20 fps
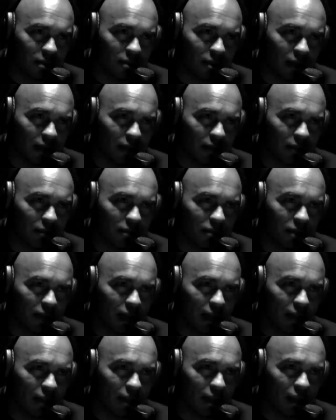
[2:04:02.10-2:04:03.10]
or whatever yeah. for
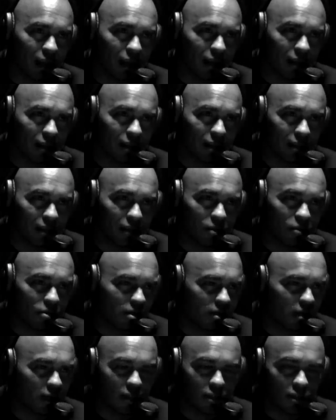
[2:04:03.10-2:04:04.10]
that thing? It was
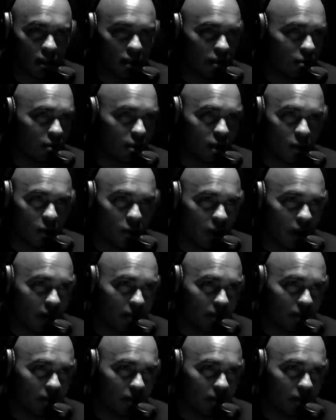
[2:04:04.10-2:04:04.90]
such a throwaway